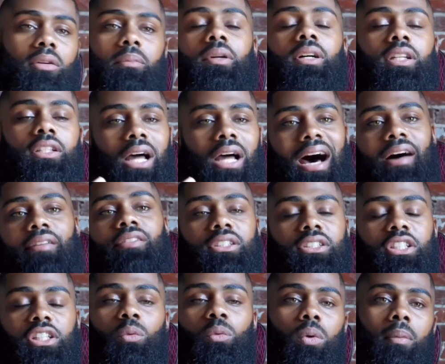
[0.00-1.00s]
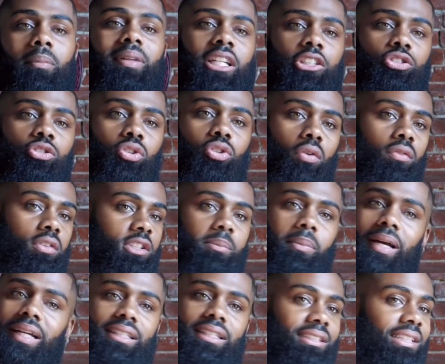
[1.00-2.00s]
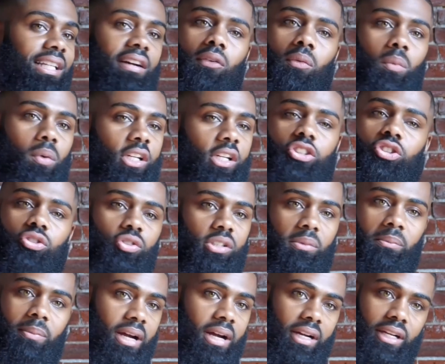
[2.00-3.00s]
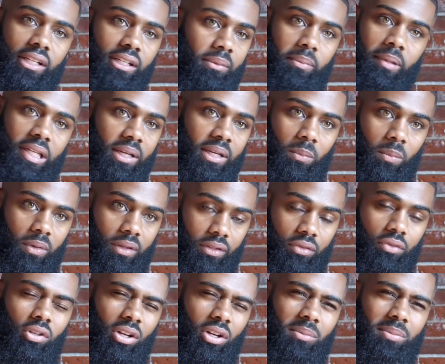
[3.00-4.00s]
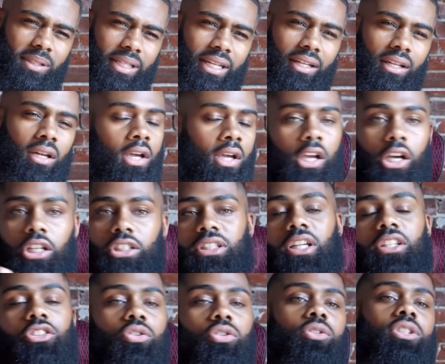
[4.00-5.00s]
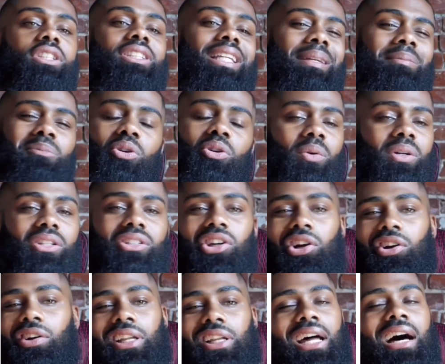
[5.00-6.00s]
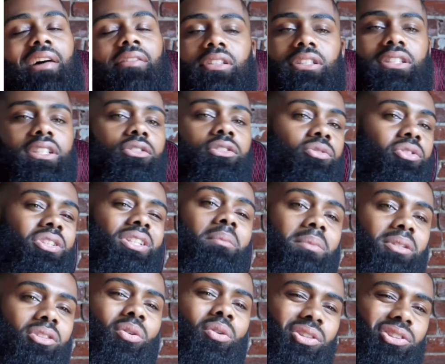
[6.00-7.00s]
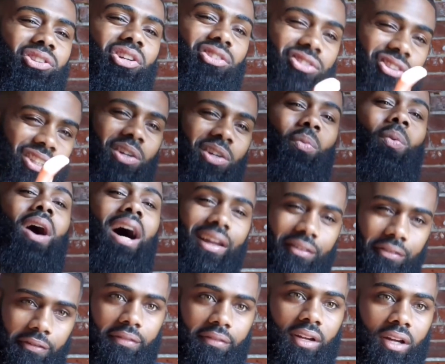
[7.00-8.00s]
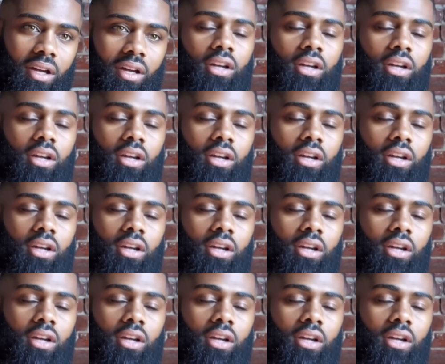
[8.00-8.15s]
But obviously, a woman that you don't respect is never one that you should marry to begin with. You know what I'm saying? Because you'll just keep doing dirt, and obviously, you shouldn't be doing dirt to your wife.